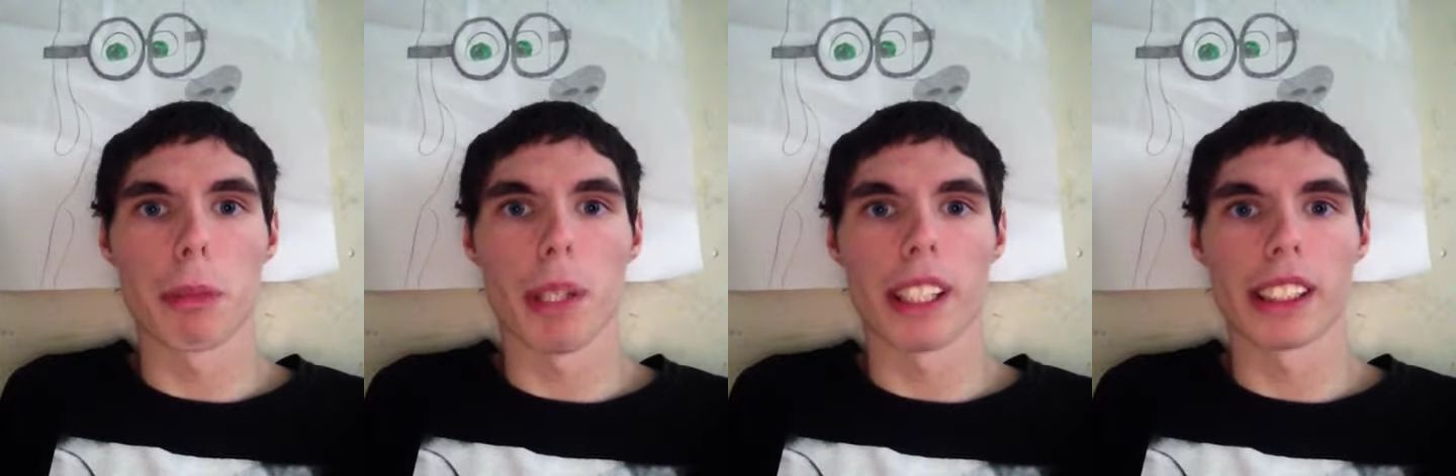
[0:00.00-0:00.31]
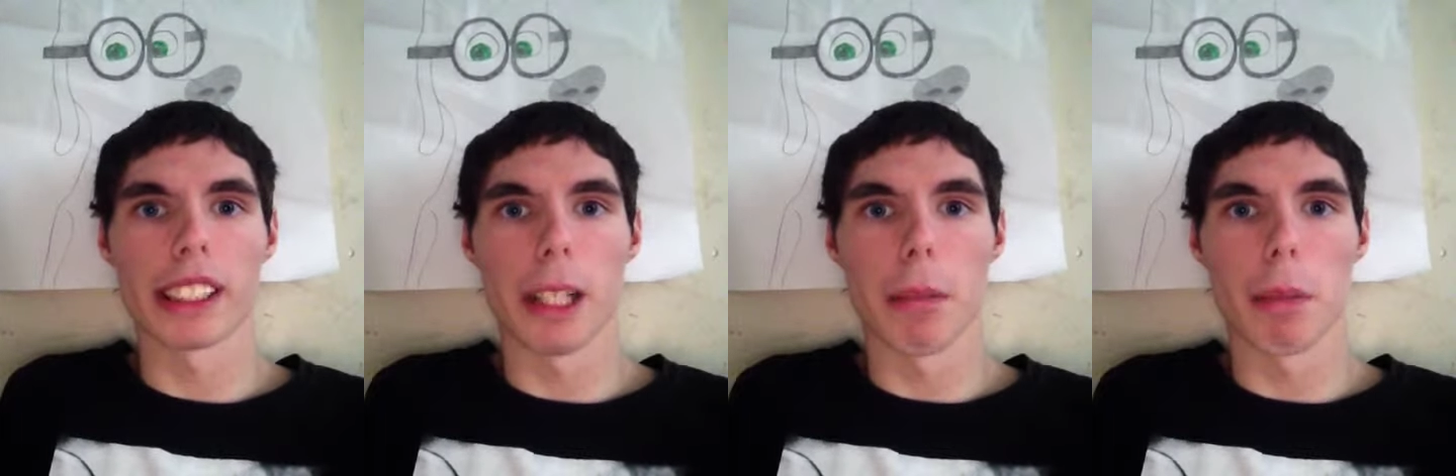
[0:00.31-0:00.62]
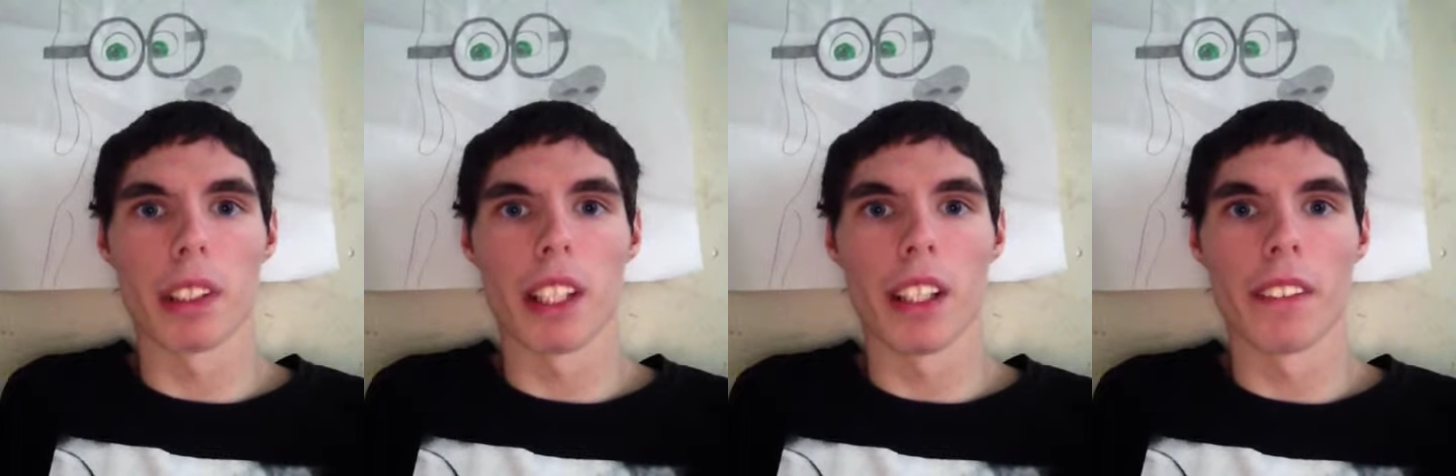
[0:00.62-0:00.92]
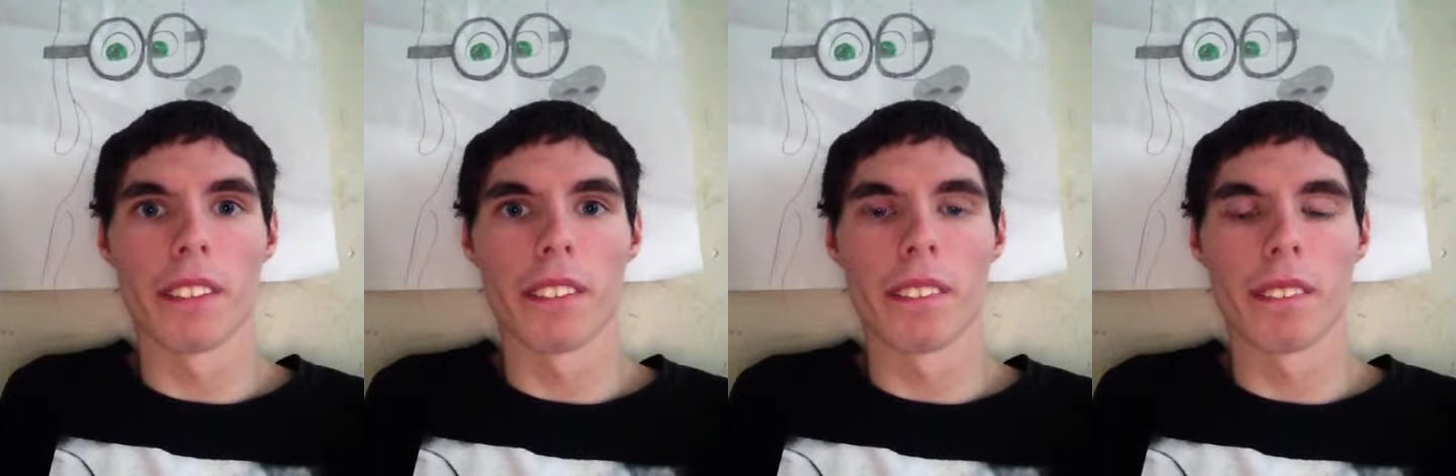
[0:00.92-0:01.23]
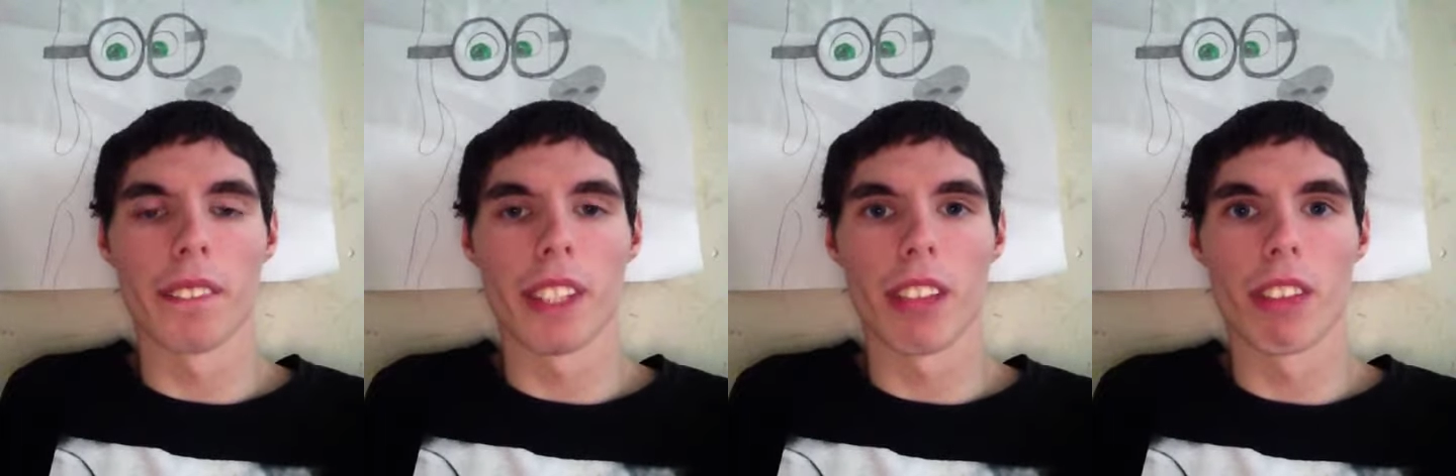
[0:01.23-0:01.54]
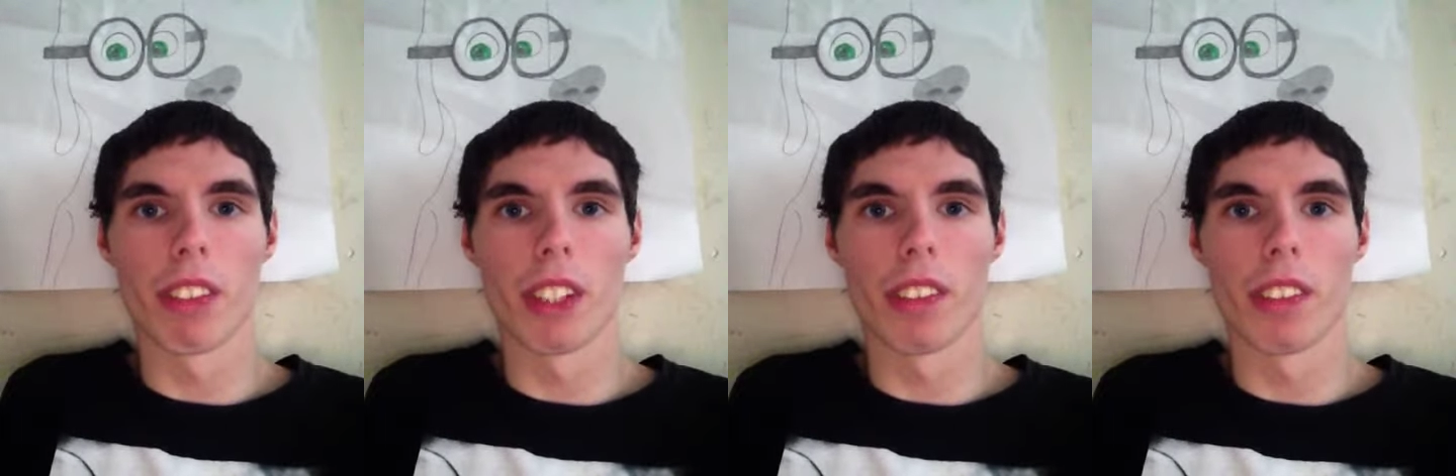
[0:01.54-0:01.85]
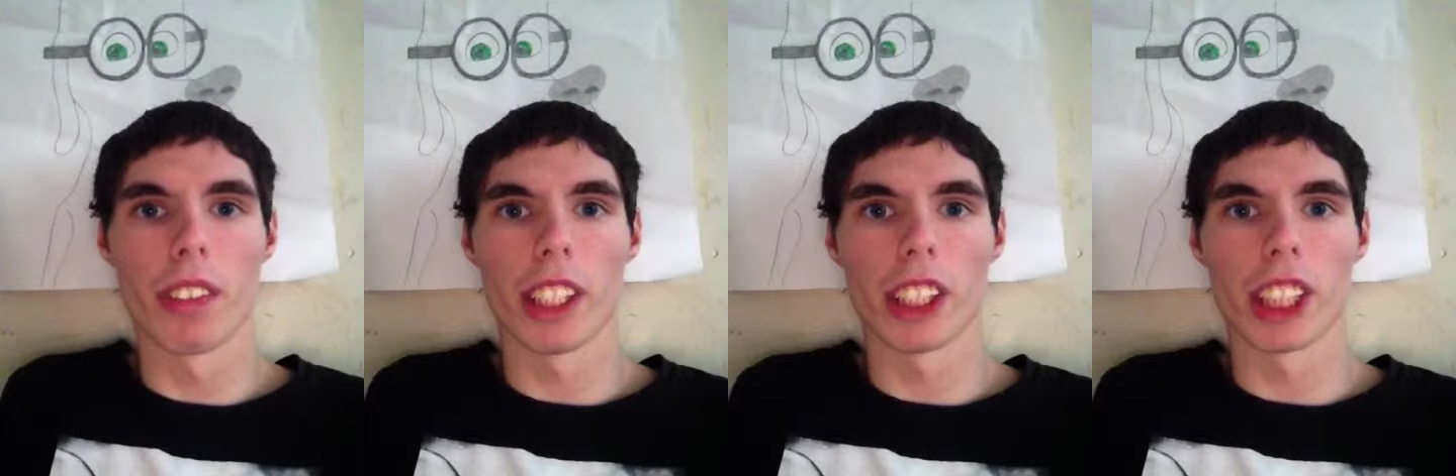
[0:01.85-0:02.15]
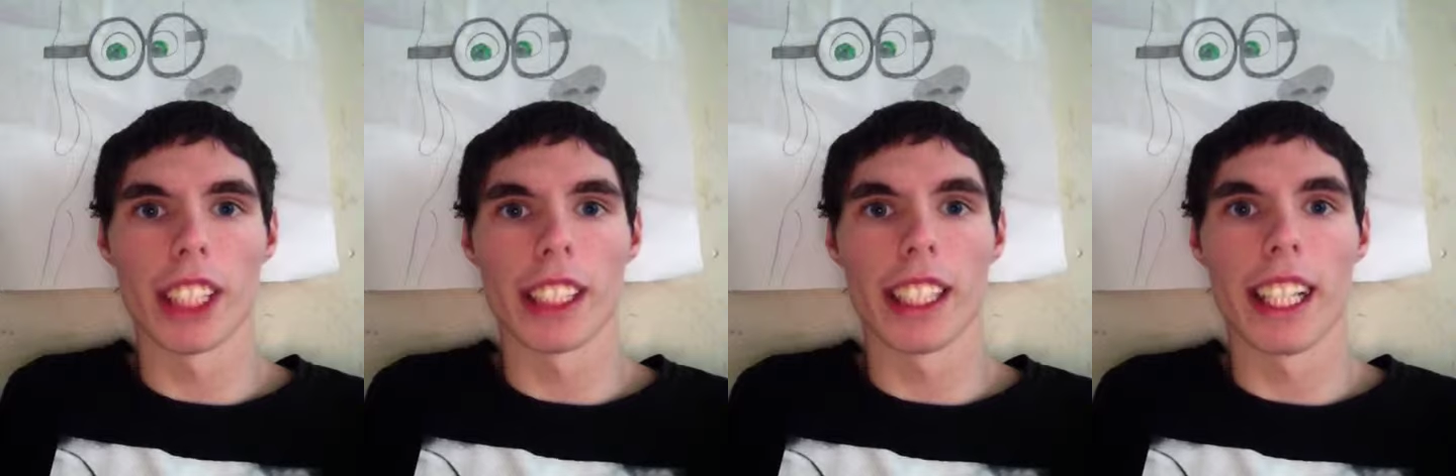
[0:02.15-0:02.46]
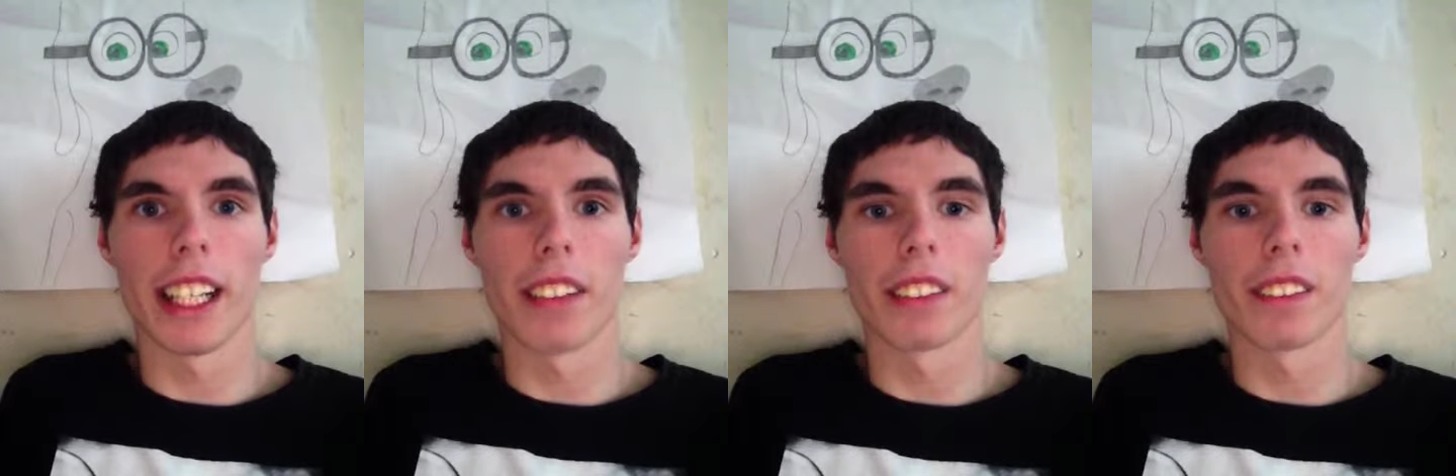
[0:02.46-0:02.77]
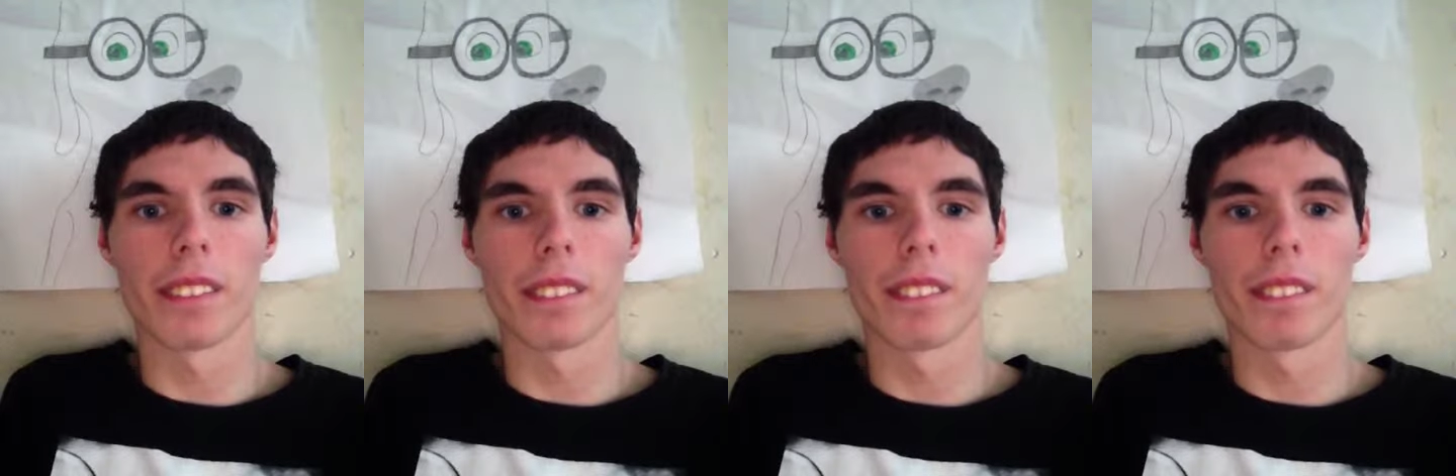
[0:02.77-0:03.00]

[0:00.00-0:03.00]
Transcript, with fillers: box down below if you if you want to check that out.